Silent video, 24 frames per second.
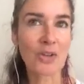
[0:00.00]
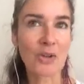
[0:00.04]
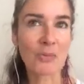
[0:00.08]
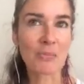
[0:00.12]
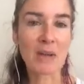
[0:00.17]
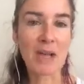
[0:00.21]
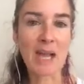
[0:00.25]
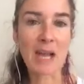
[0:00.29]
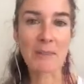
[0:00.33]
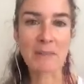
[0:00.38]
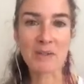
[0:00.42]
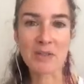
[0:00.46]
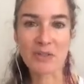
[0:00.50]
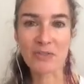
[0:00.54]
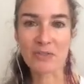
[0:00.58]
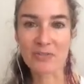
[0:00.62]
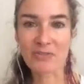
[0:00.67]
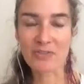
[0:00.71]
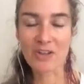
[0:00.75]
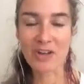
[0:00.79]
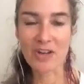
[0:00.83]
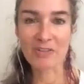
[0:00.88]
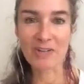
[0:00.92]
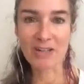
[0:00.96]
perhaps
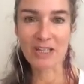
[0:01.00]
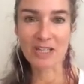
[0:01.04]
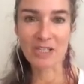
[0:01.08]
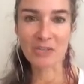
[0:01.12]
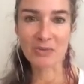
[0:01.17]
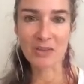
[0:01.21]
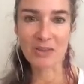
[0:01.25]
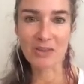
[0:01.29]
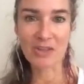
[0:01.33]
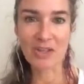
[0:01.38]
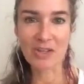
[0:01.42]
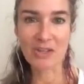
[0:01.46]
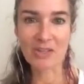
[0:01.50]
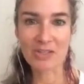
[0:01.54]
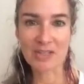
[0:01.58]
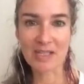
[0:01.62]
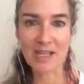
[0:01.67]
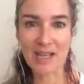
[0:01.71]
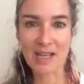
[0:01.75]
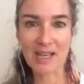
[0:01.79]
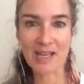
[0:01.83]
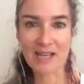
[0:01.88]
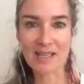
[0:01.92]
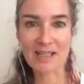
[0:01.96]
referring to in those
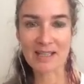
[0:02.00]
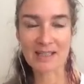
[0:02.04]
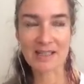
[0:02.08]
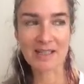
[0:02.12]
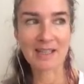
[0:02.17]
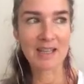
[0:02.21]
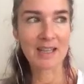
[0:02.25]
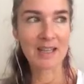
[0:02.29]
days